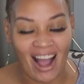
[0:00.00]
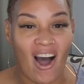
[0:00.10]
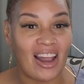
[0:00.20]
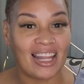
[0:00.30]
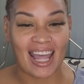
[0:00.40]

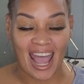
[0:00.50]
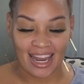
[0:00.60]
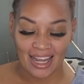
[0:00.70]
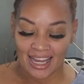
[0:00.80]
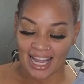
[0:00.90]
all of
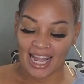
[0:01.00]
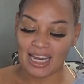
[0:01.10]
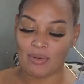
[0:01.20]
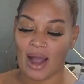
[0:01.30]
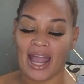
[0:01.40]
that.
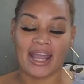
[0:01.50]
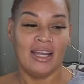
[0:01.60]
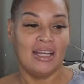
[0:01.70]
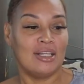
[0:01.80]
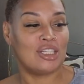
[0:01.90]

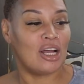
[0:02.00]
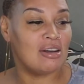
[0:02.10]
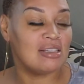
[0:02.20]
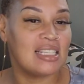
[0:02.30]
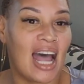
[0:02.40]
Anyway, so
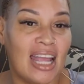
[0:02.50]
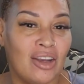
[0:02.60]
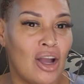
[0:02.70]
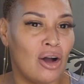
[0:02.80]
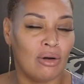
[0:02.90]

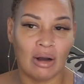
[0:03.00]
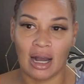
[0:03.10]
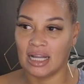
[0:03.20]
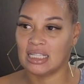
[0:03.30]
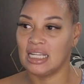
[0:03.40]
you know
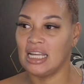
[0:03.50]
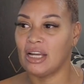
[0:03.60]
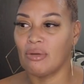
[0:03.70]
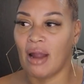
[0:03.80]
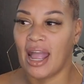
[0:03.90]
uh,
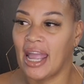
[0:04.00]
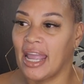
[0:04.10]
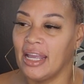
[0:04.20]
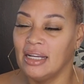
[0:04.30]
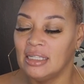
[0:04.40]
Tanika
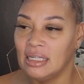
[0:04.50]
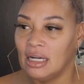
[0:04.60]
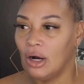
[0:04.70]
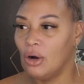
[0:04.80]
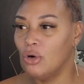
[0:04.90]
Ray,
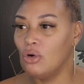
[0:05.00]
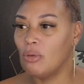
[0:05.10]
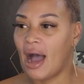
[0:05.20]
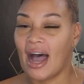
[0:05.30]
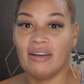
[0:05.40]

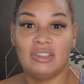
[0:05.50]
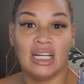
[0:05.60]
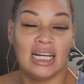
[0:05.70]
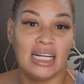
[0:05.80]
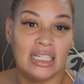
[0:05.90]
whom I've
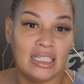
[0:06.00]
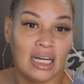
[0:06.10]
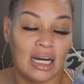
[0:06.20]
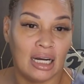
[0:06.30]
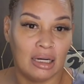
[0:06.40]
done.
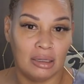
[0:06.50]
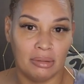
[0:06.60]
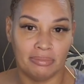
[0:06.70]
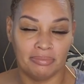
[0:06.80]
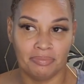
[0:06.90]

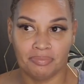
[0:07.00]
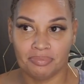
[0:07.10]
Um,